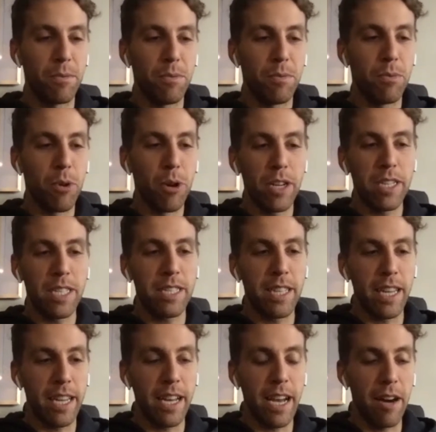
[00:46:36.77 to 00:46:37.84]
worst
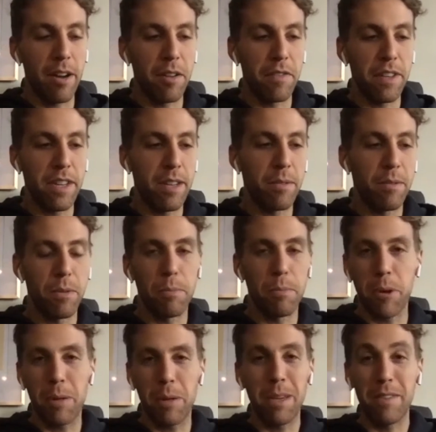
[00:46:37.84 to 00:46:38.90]
thing out of it would
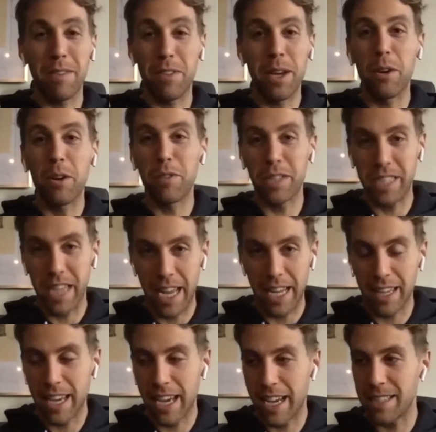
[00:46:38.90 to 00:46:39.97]
probably be if you get over
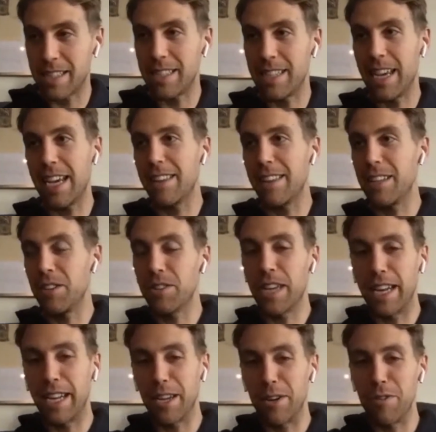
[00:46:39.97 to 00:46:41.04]
10 cans a day, then you're
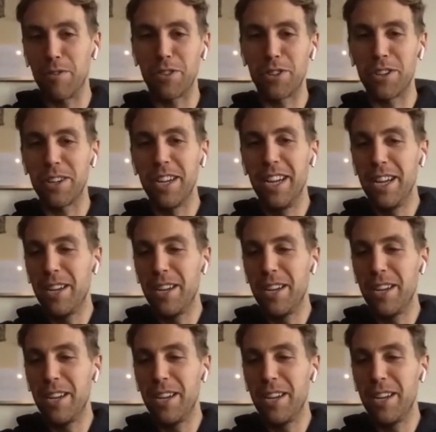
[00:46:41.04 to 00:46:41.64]
getting over